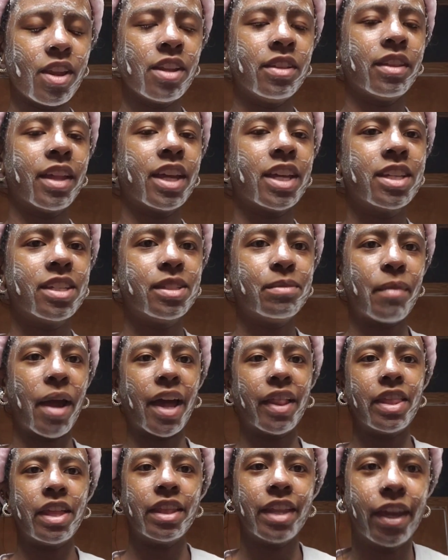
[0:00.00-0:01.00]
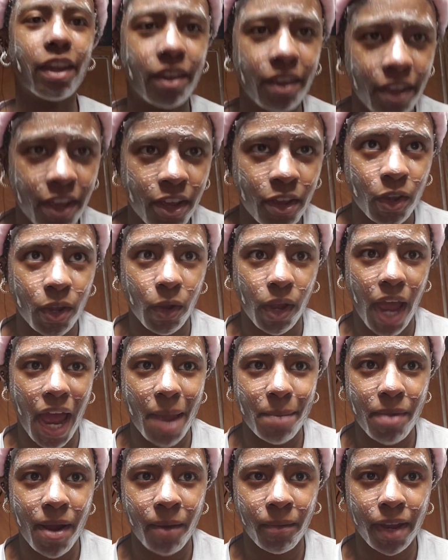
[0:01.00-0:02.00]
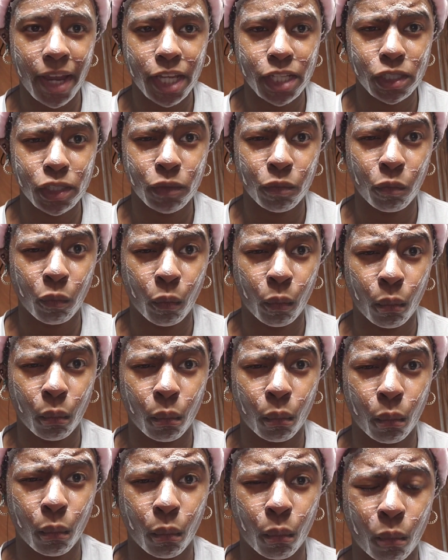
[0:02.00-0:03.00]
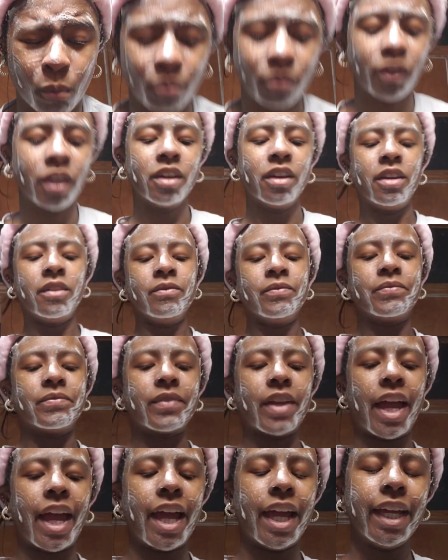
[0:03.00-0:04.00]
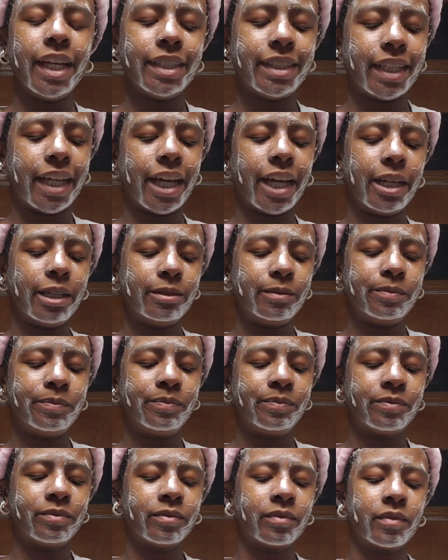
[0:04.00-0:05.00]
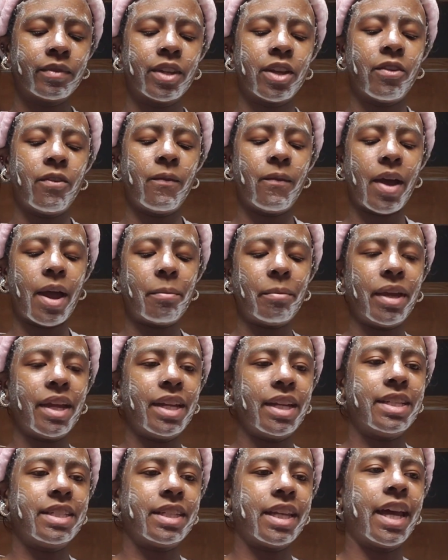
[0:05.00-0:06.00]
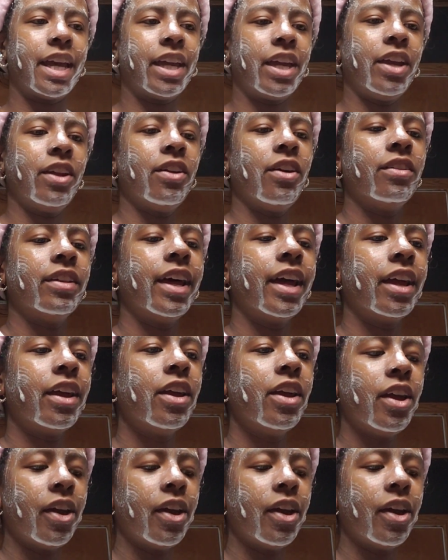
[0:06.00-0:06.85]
like, smiley, like, eyebrow raise. And he said, what I mean is, like, you know, like,